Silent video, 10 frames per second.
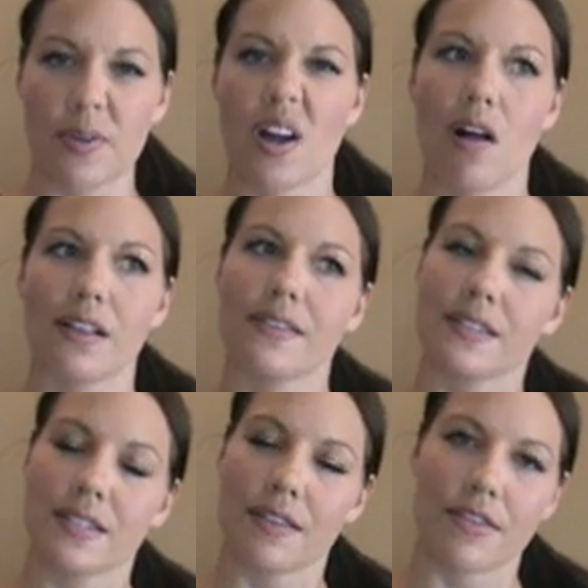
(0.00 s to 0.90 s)
We call it
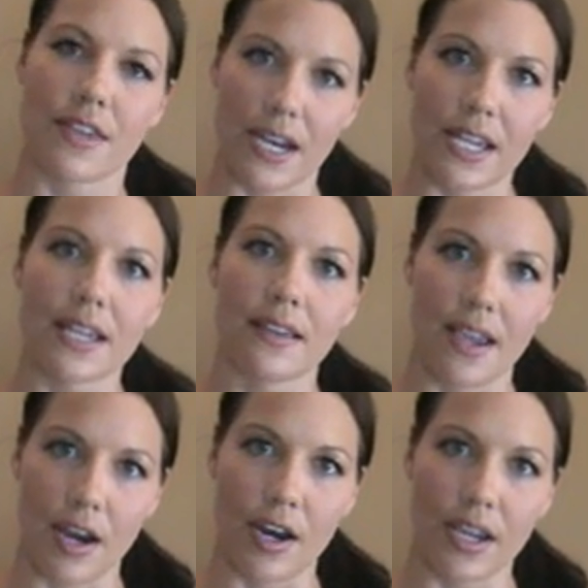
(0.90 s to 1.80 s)
the synthetic
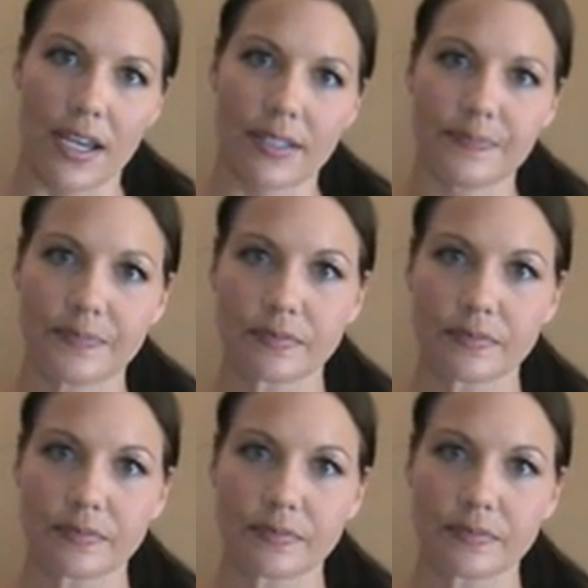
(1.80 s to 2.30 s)
area.